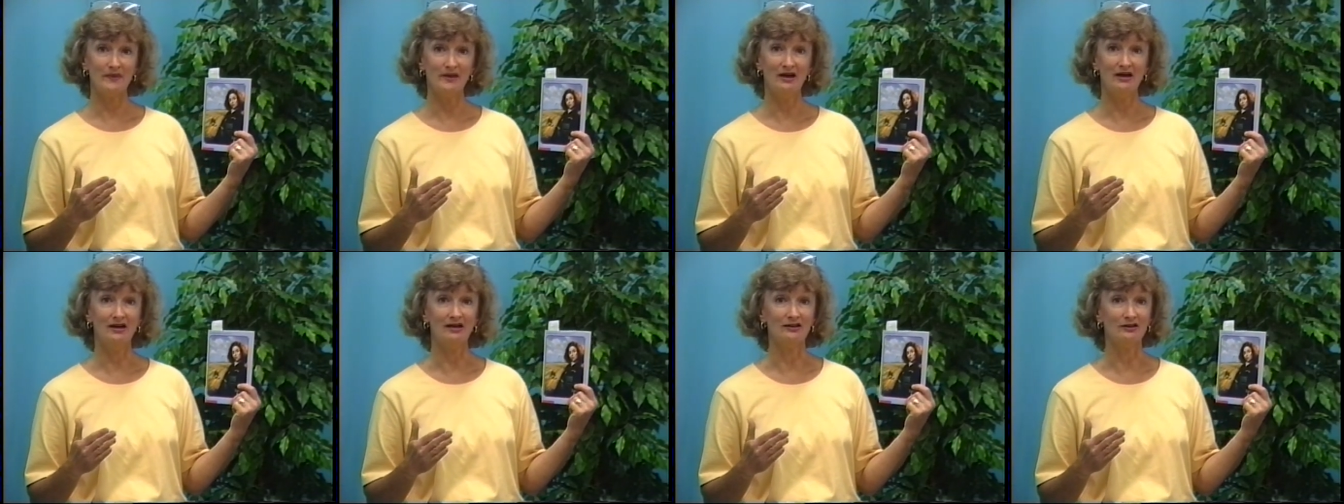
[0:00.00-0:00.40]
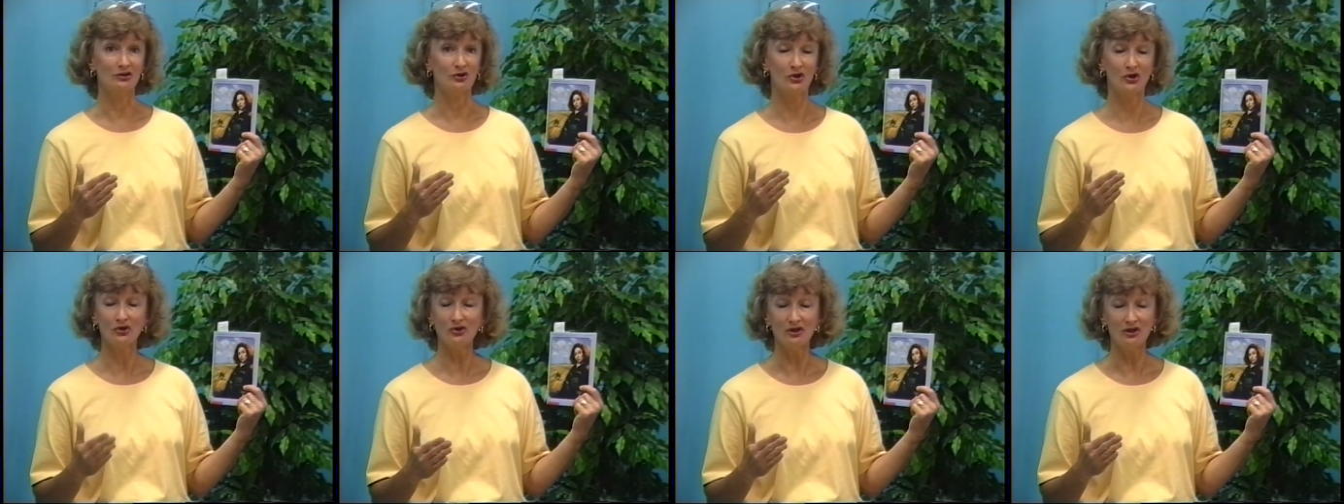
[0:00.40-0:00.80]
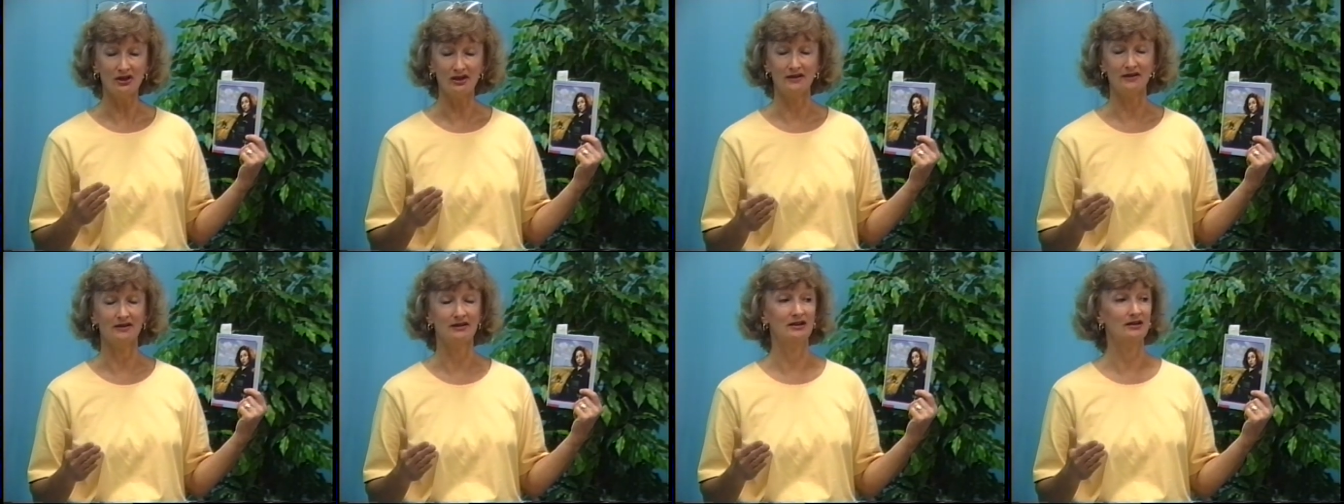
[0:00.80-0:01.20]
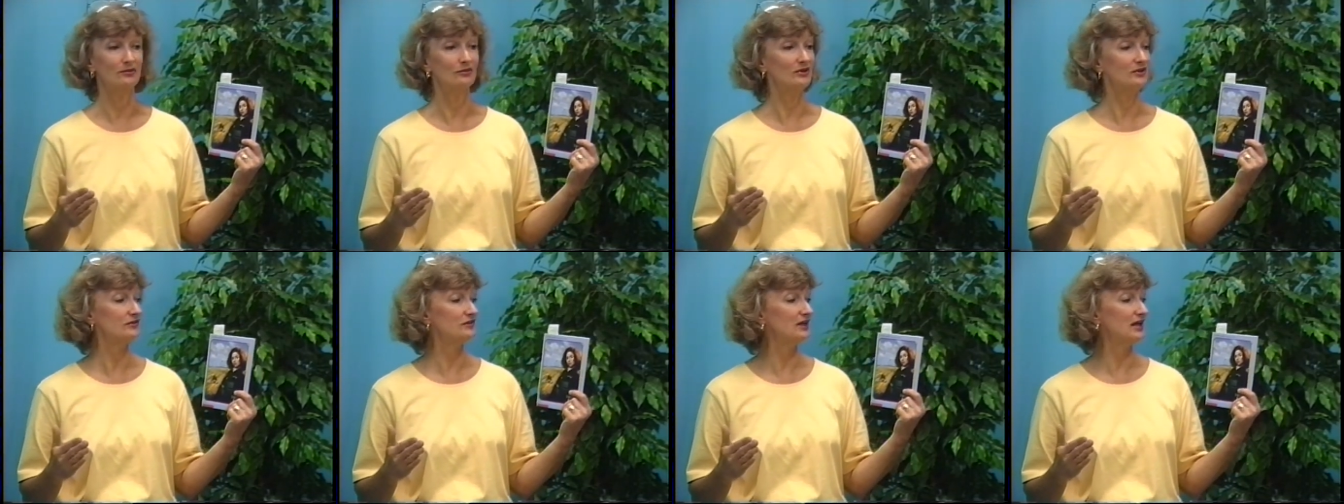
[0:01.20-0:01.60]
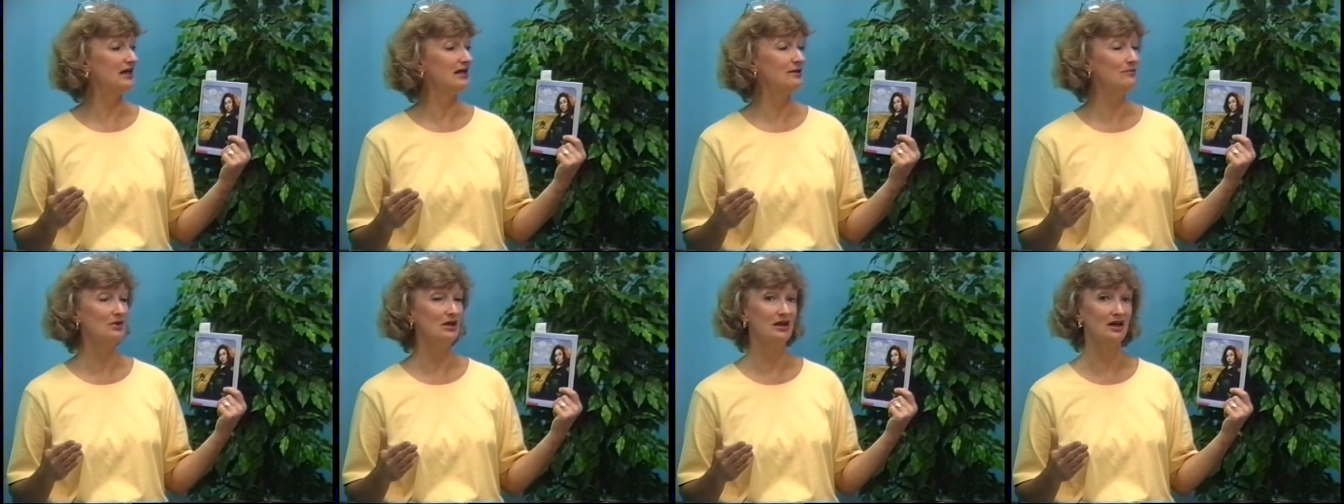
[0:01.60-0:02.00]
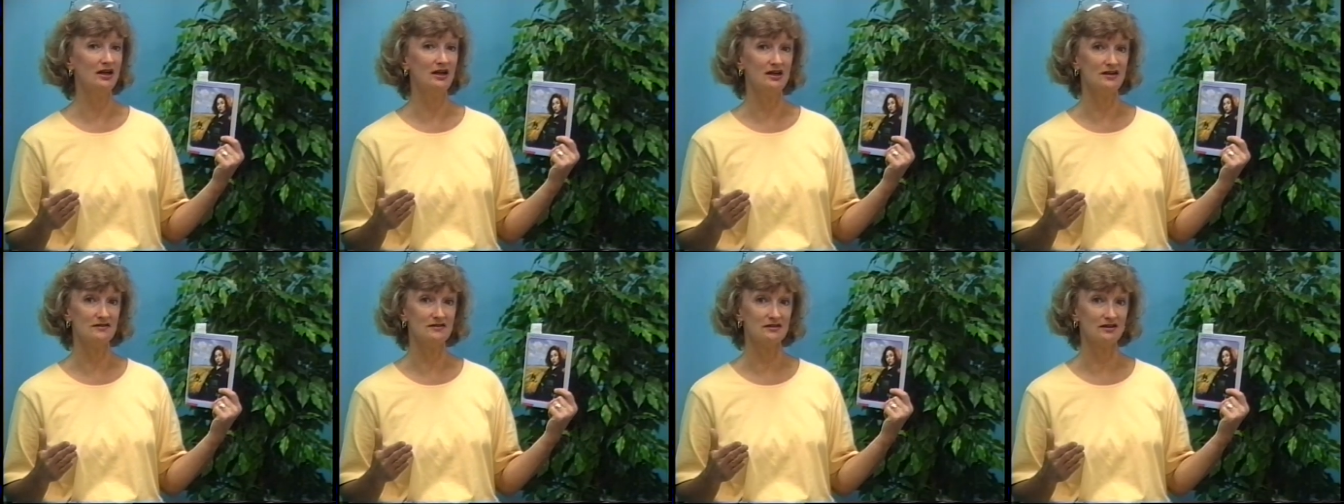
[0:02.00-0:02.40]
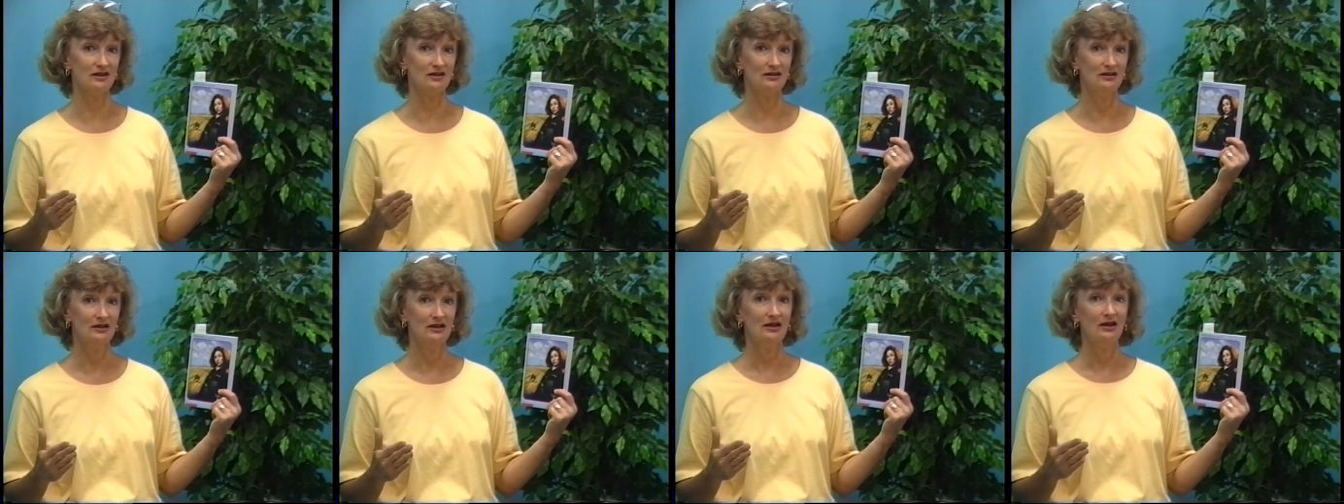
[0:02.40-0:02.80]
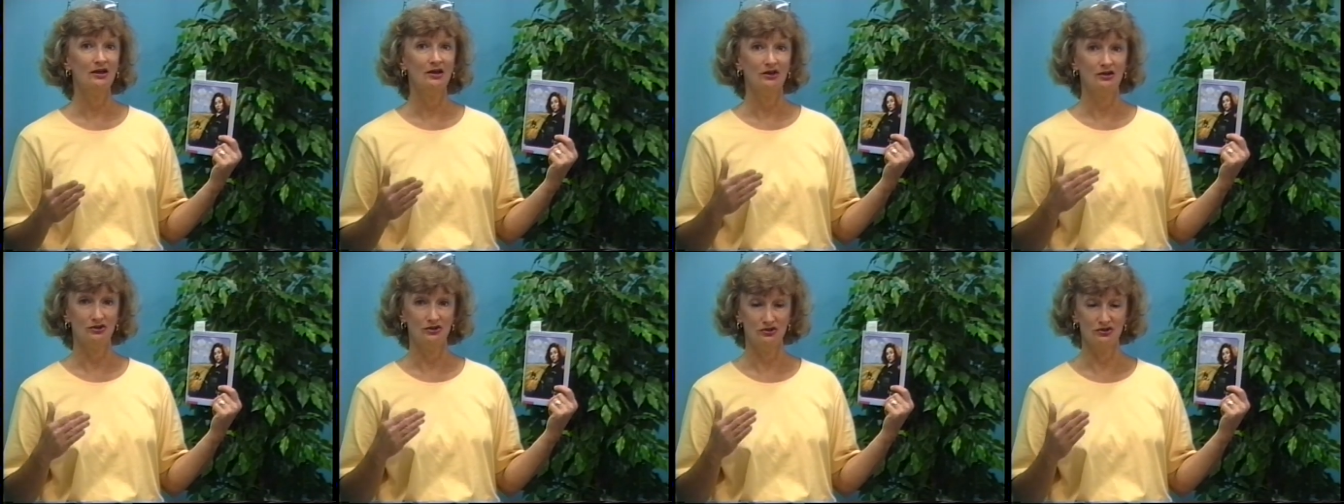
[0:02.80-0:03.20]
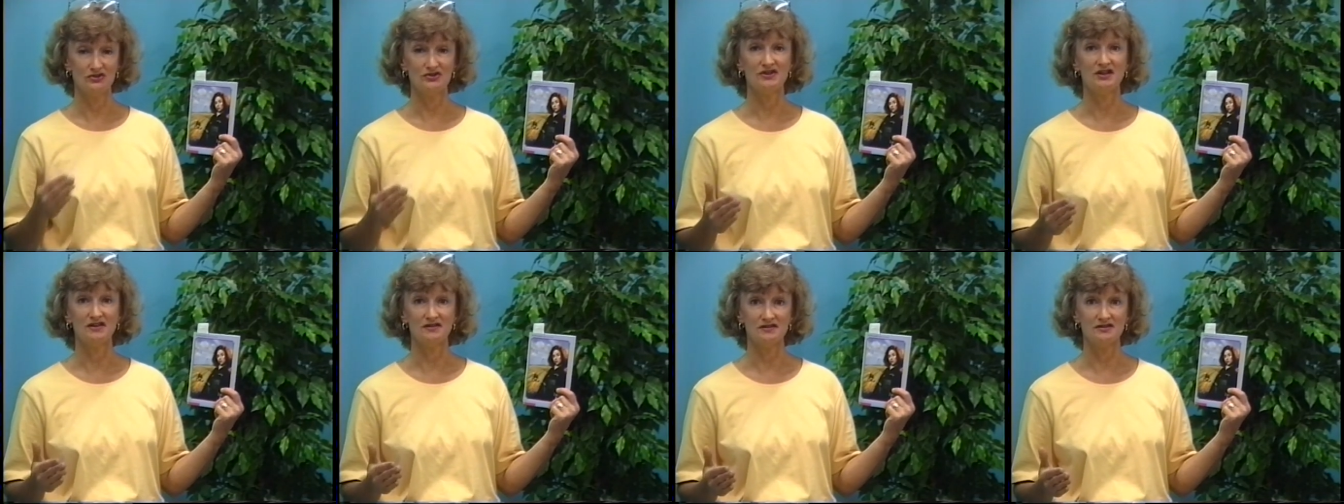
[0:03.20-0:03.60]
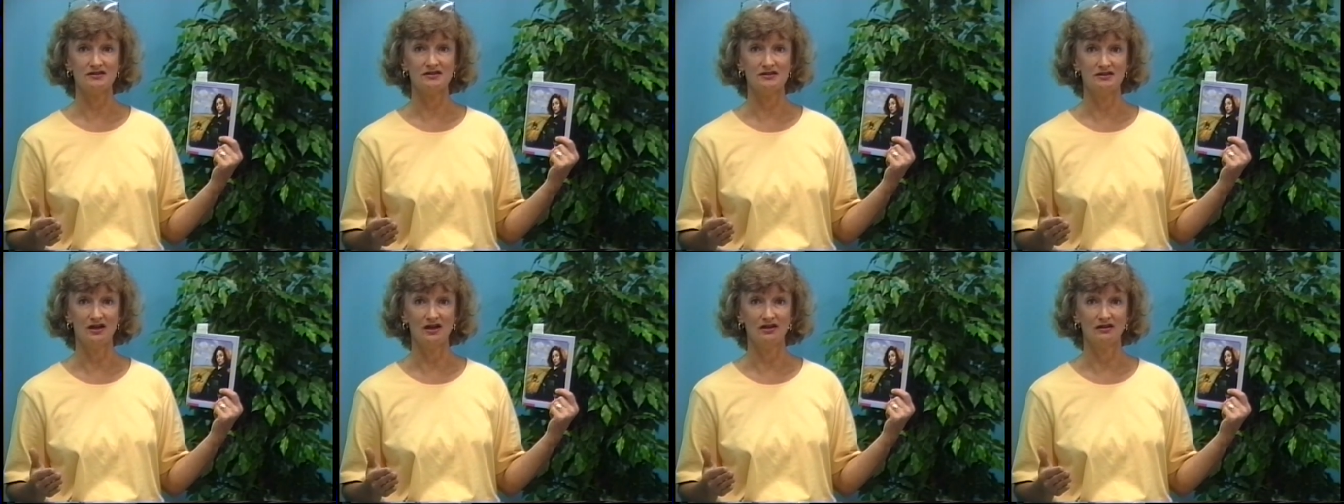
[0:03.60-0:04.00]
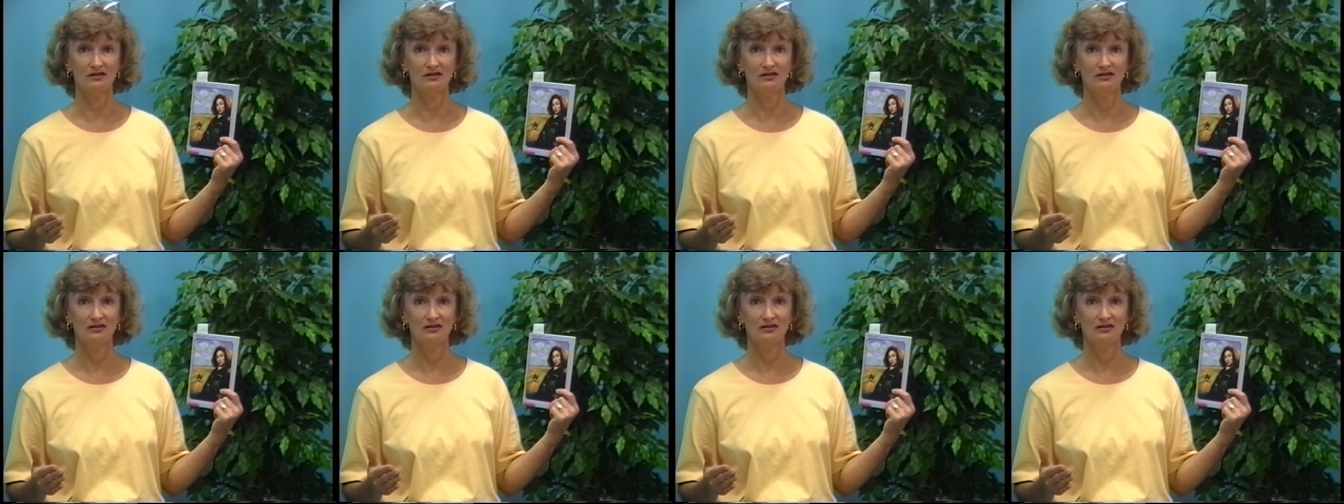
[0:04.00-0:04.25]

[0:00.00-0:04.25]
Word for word: uh, colonel, I think it was, came in and said, you're sentenced to death.